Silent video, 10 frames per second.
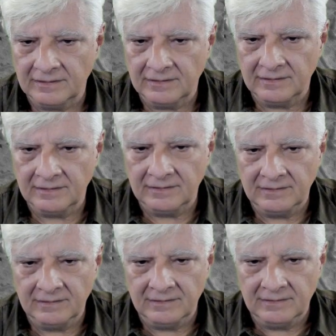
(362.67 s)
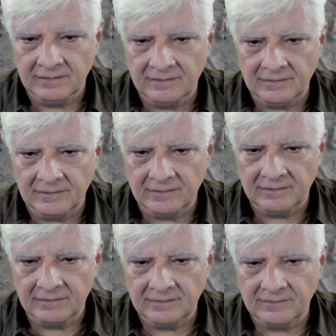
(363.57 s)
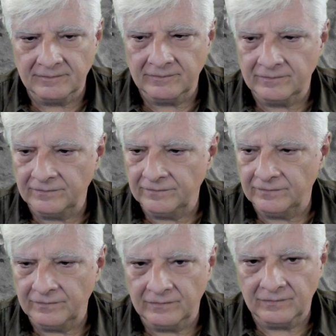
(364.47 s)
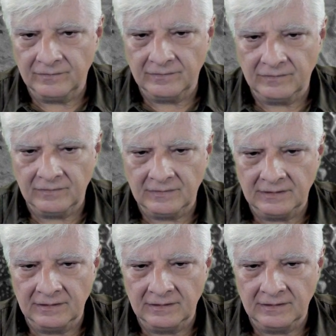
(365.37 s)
(no one is talking)